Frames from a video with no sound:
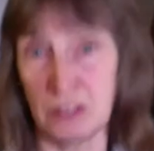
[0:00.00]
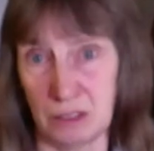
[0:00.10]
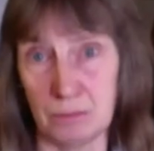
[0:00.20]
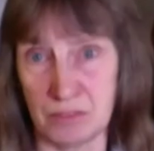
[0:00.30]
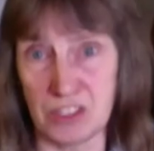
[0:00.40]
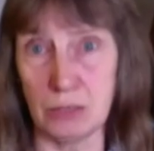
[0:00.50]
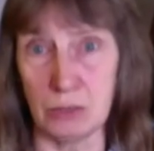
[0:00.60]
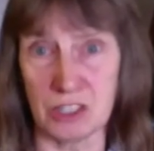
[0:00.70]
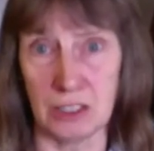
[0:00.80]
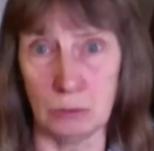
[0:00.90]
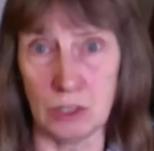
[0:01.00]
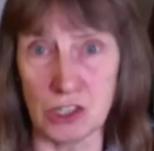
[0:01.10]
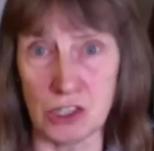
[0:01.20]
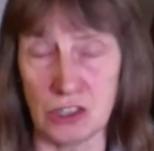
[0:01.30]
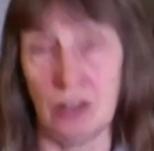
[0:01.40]
the sequencing,
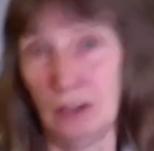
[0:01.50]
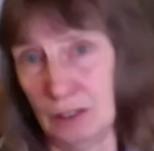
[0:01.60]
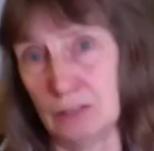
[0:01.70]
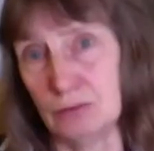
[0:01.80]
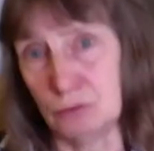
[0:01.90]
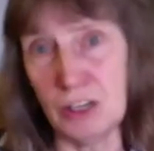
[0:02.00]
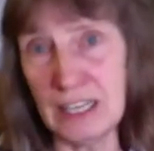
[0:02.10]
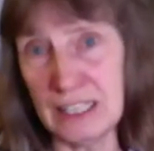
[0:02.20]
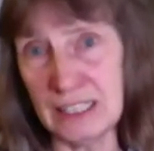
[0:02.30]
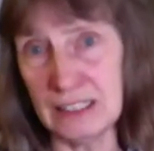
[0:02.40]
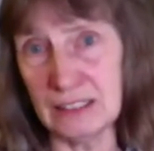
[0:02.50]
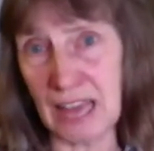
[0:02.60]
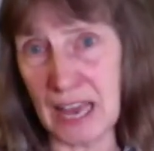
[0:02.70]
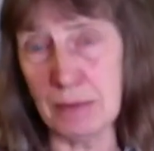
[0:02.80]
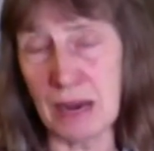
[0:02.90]
which really
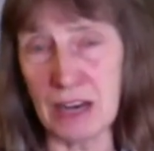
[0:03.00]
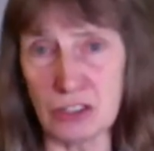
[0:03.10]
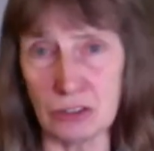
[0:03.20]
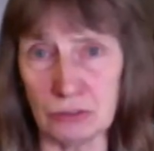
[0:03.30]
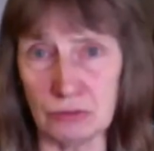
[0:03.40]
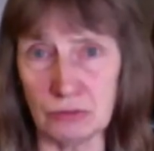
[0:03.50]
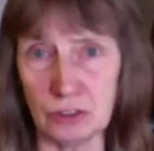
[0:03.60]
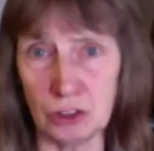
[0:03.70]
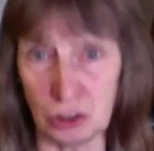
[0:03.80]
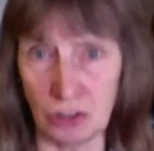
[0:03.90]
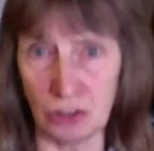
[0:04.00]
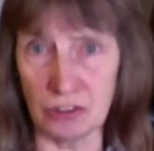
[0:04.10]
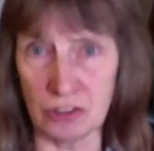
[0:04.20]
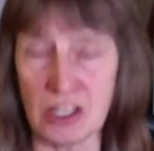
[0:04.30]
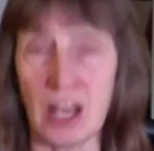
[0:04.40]
came out of
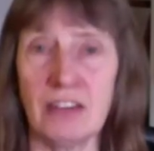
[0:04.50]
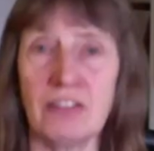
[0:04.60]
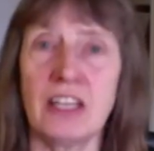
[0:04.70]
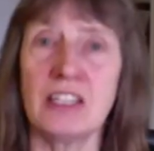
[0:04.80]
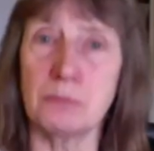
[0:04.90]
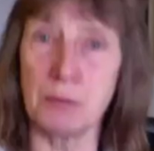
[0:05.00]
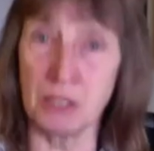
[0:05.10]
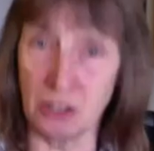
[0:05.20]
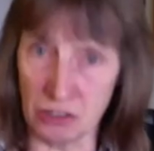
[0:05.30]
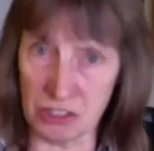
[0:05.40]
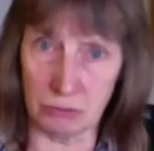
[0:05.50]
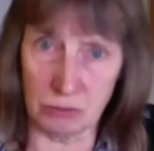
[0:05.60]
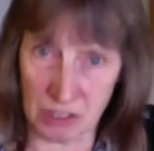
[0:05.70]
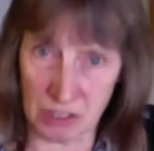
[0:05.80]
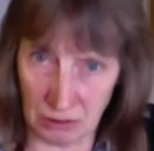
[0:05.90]
John's side of things because it
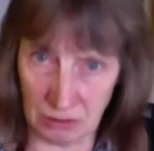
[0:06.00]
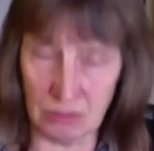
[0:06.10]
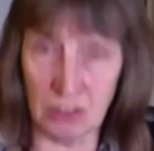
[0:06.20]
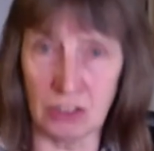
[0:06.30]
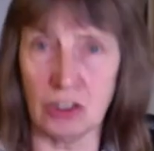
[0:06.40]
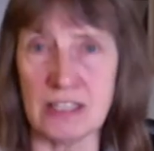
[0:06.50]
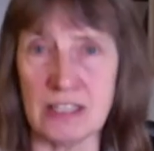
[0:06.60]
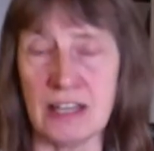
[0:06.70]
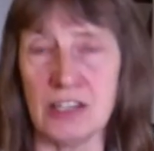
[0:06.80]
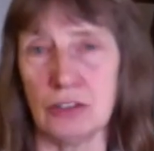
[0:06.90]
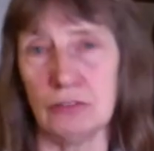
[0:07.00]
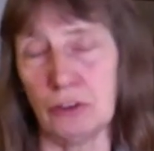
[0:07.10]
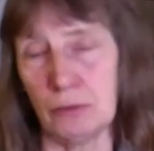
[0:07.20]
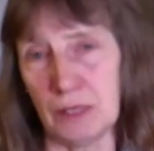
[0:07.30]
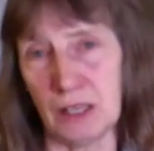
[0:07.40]
was the, the translation
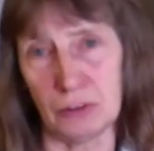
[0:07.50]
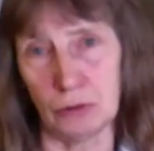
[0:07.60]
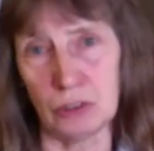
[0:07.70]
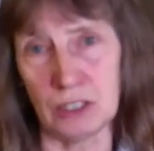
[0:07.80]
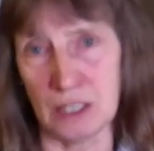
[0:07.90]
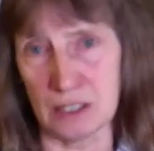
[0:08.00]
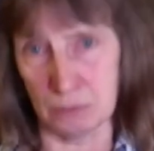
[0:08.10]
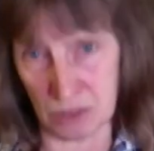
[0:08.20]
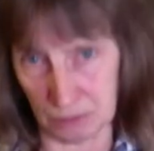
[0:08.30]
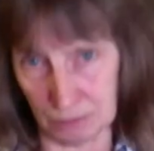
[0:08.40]
from the other organisms.